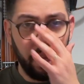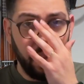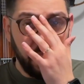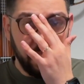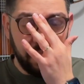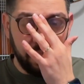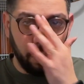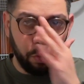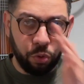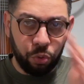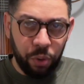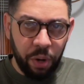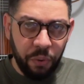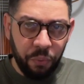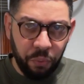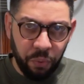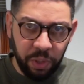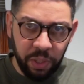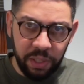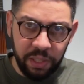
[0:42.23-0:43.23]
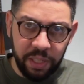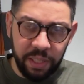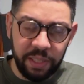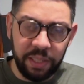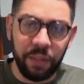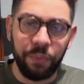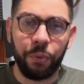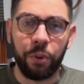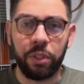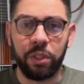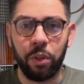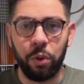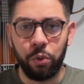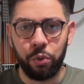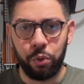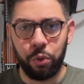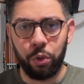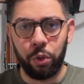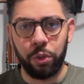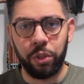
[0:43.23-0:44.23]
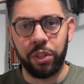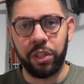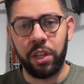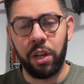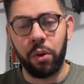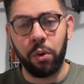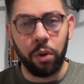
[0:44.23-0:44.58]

So Trev Wilkinson, for those who don't know,